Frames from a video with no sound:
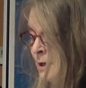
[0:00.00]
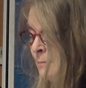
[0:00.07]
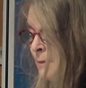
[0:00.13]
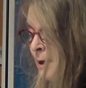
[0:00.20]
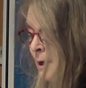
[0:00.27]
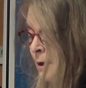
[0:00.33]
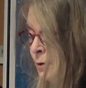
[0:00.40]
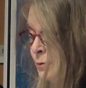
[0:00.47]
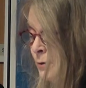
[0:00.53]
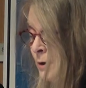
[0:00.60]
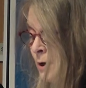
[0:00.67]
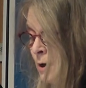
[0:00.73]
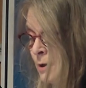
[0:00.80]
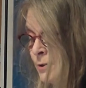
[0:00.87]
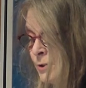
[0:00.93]
in my
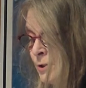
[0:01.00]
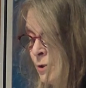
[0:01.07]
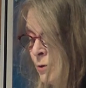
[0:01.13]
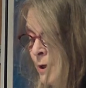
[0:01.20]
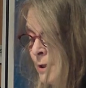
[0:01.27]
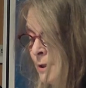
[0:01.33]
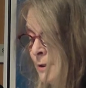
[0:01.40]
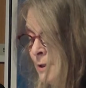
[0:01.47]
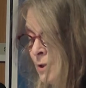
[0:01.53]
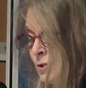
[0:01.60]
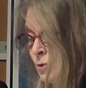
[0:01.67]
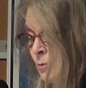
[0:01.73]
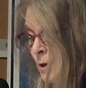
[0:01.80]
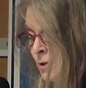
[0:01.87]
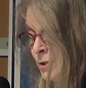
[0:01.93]
ultra-concentrated
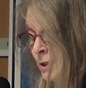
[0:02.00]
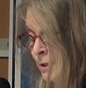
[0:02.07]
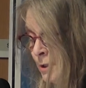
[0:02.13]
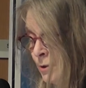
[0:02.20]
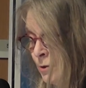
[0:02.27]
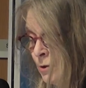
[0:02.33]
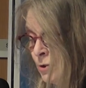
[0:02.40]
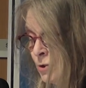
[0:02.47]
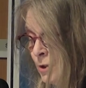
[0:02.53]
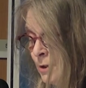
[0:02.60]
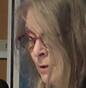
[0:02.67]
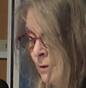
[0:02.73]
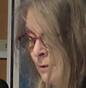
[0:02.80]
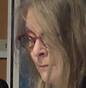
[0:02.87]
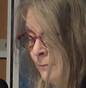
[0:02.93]
dishwashing
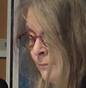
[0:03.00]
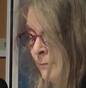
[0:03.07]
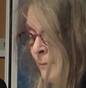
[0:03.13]
detergent.